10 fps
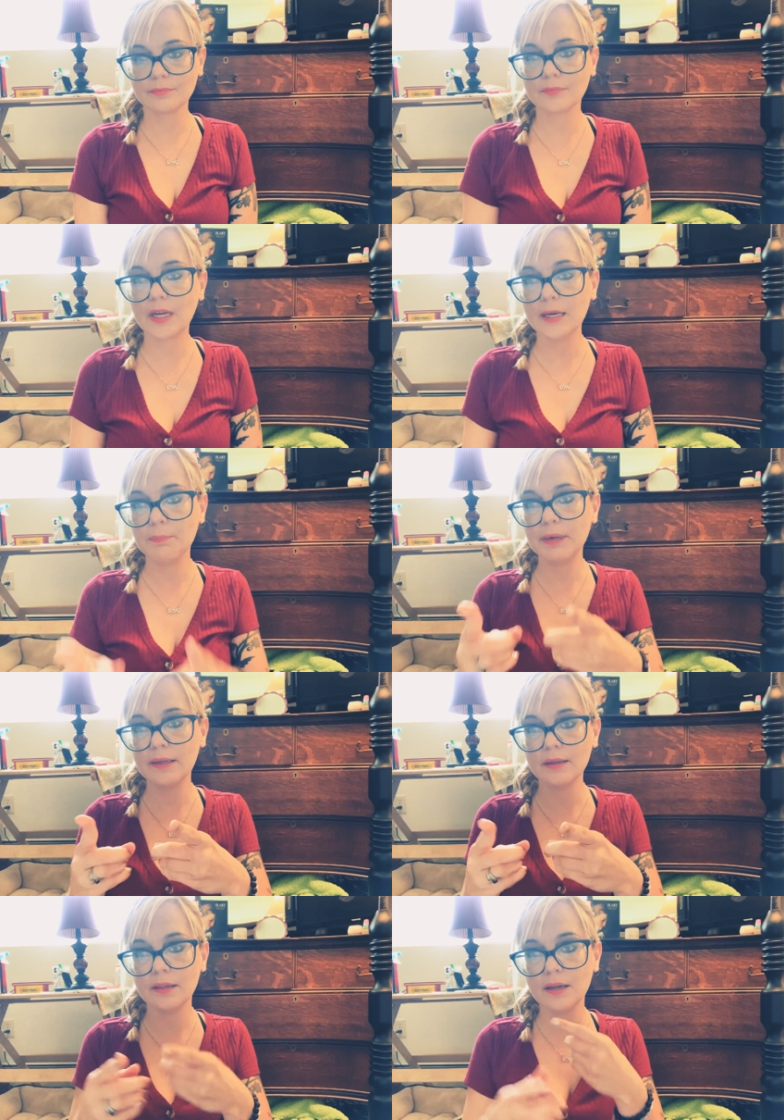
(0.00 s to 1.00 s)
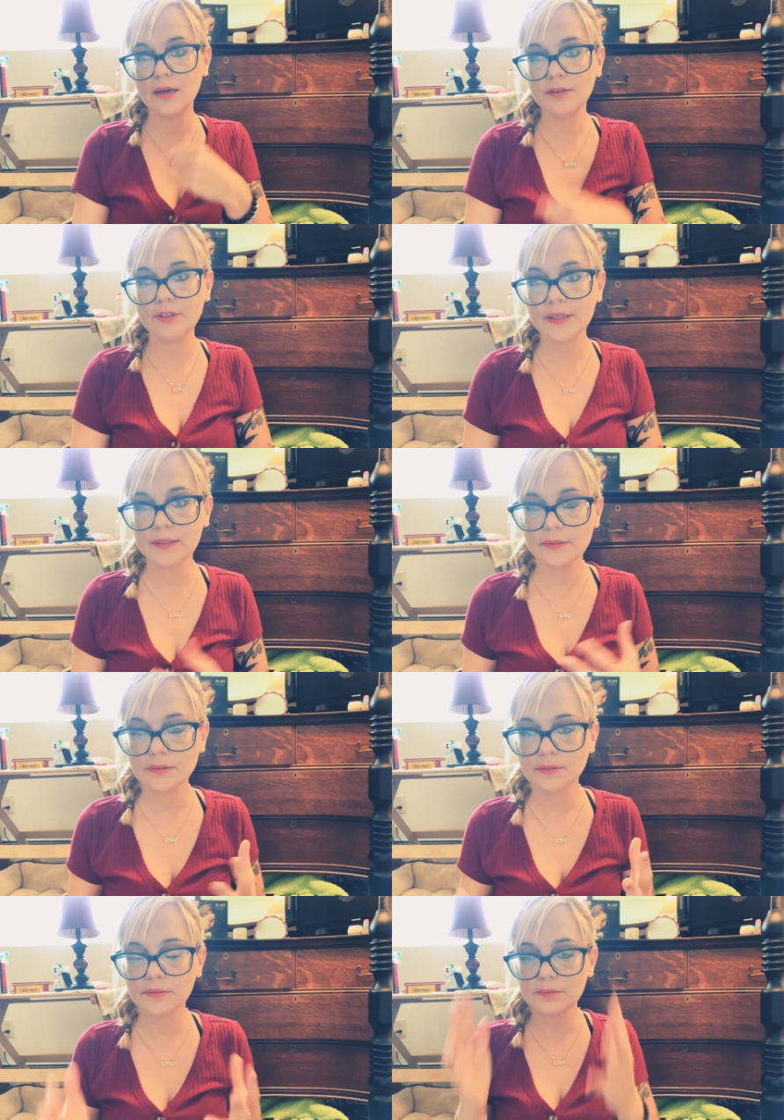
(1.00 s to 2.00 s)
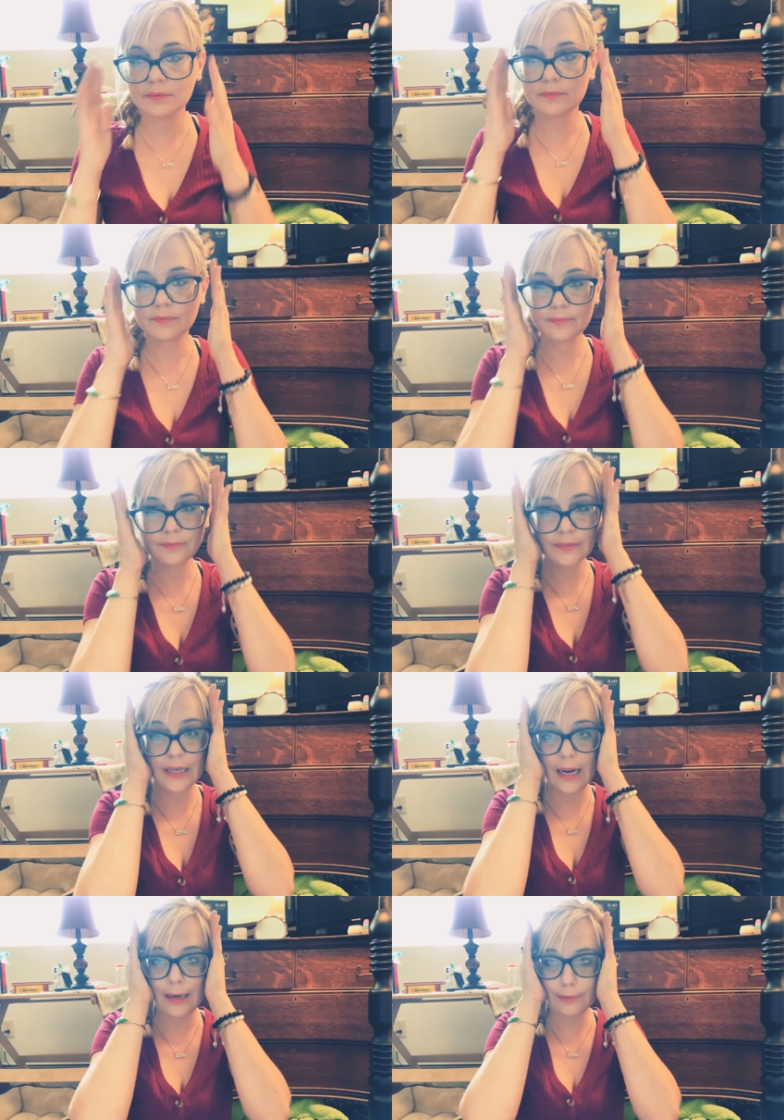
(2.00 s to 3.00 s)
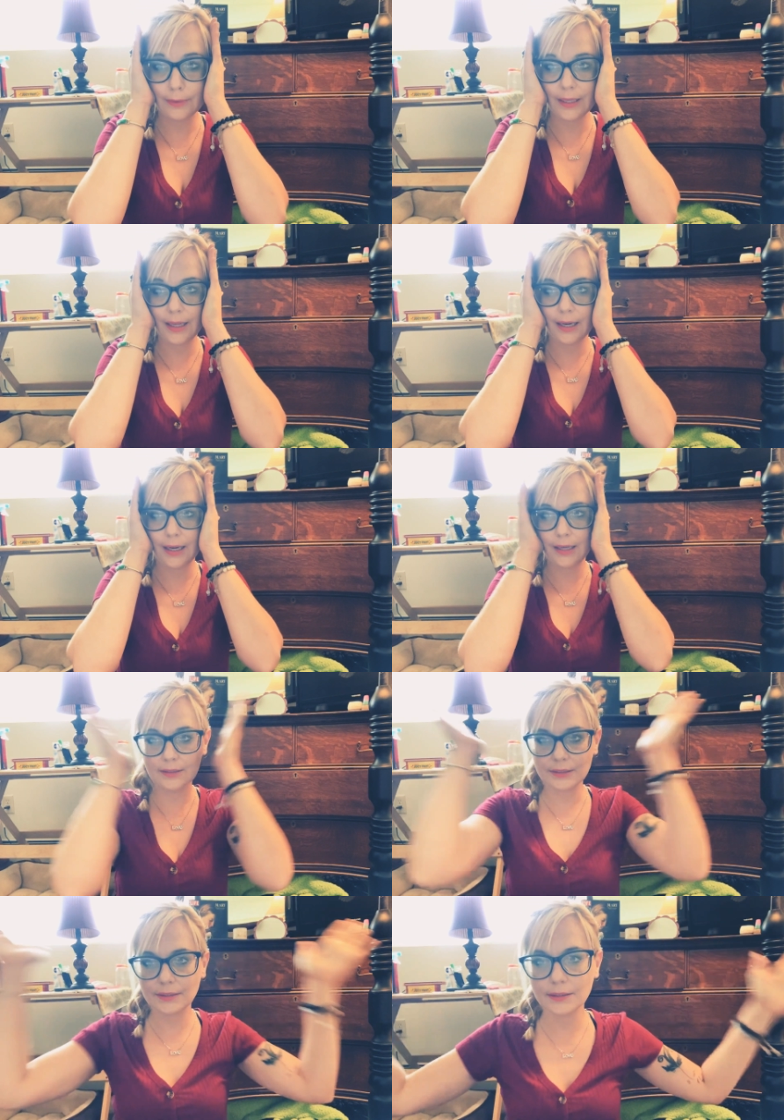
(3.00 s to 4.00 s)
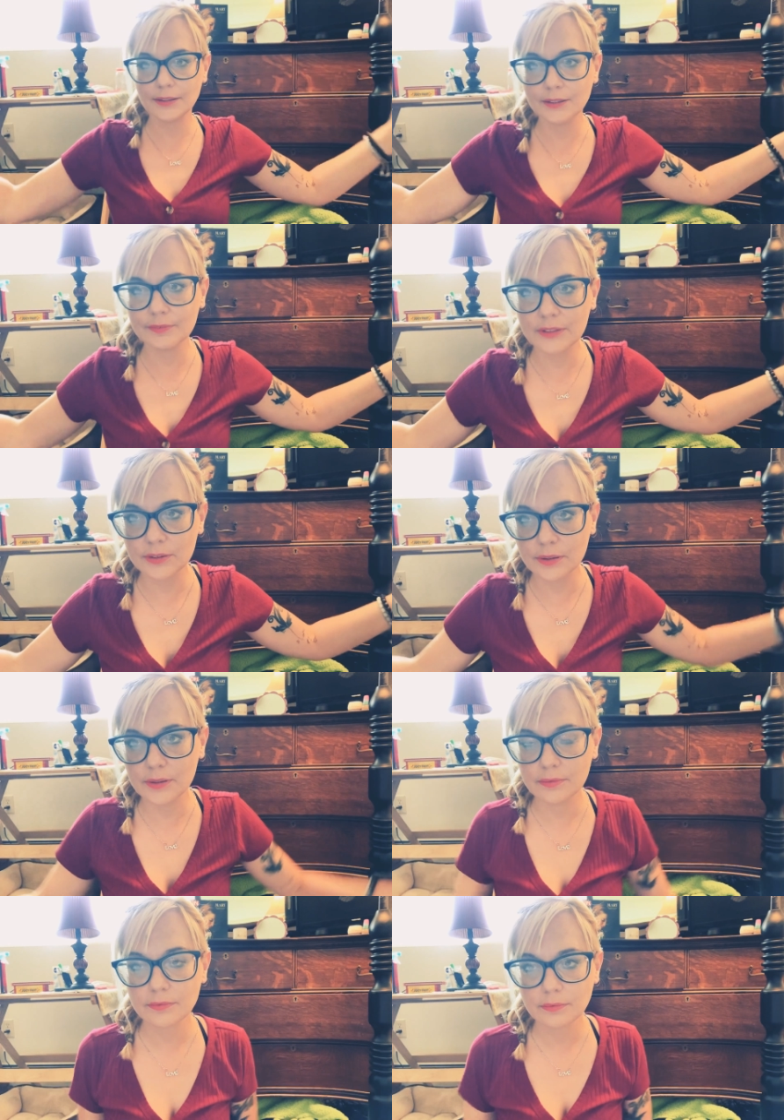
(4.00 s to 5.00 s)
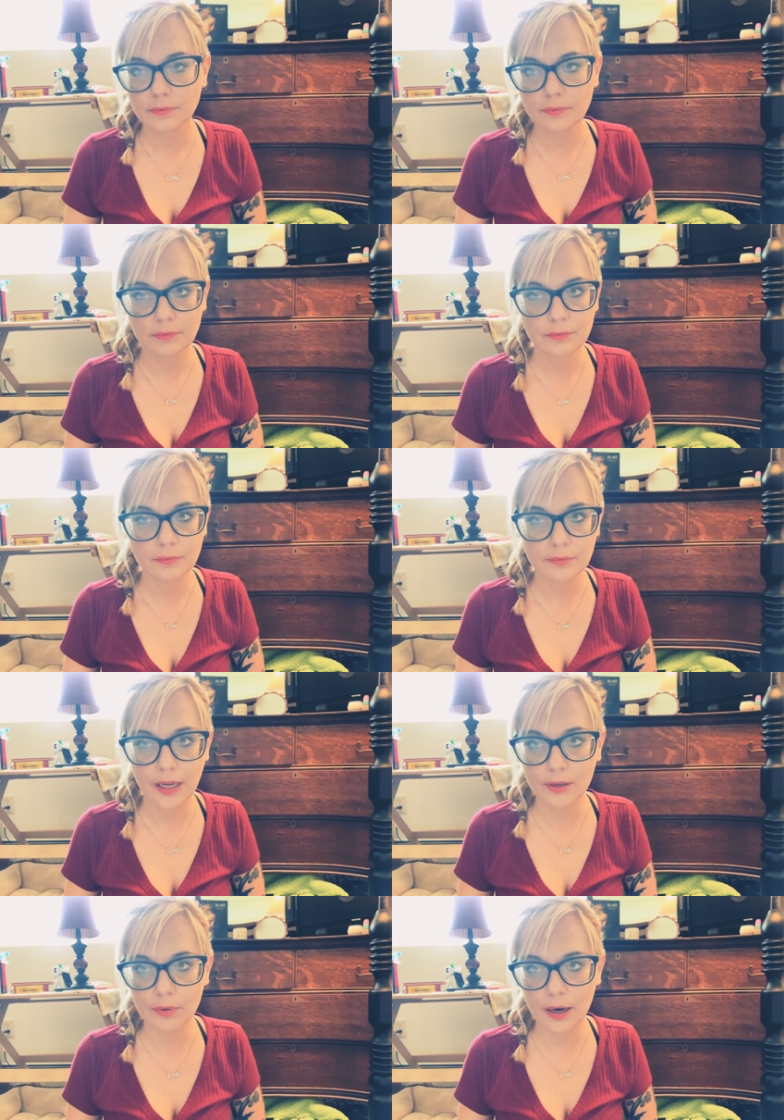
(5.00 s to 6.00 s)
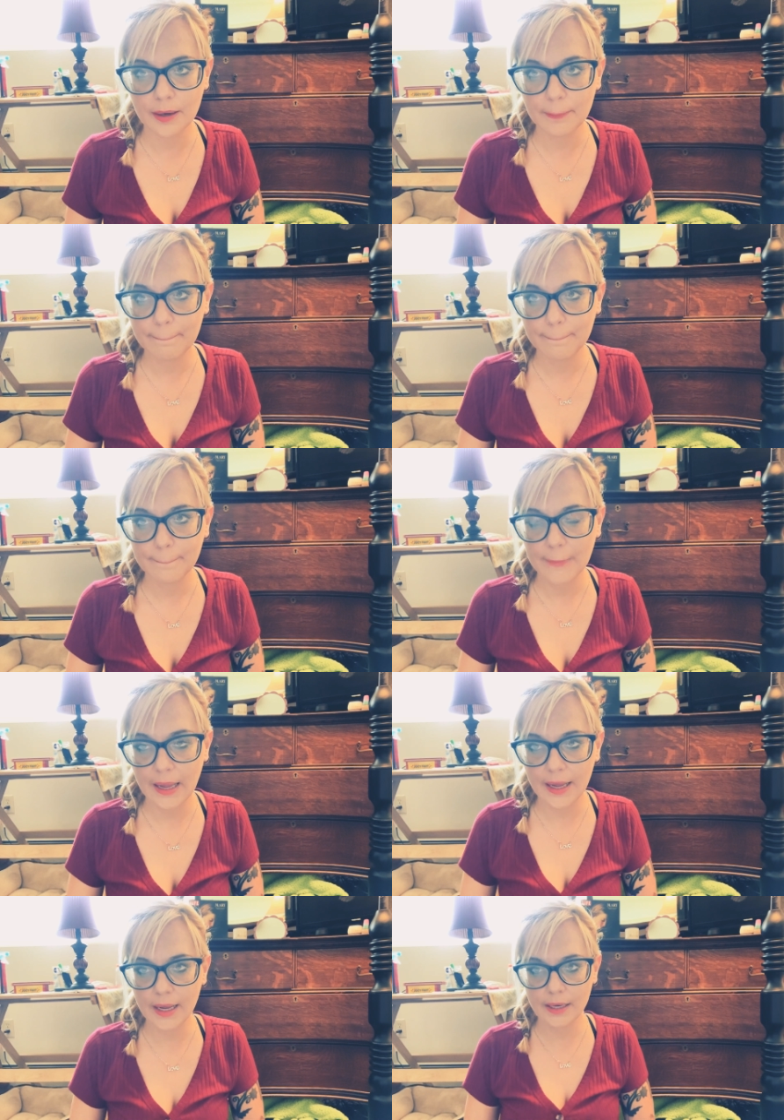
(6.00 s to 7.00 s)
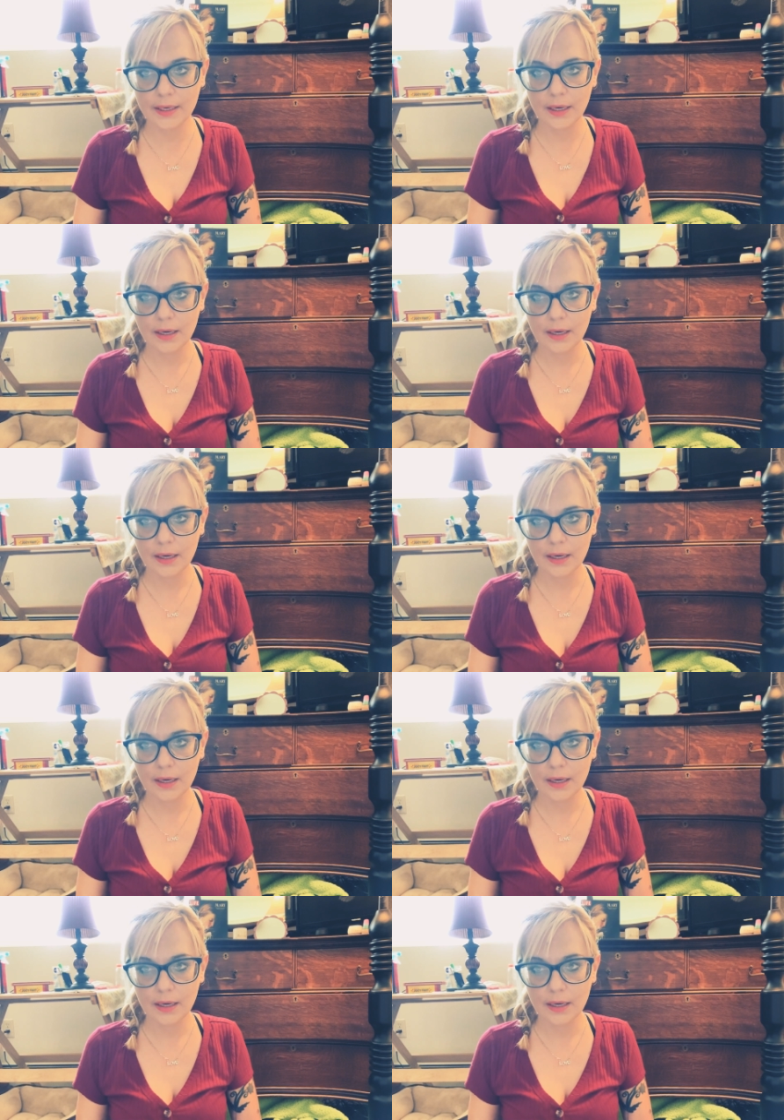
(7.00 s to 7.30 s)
Keep being the loving, God realized individual that you are. And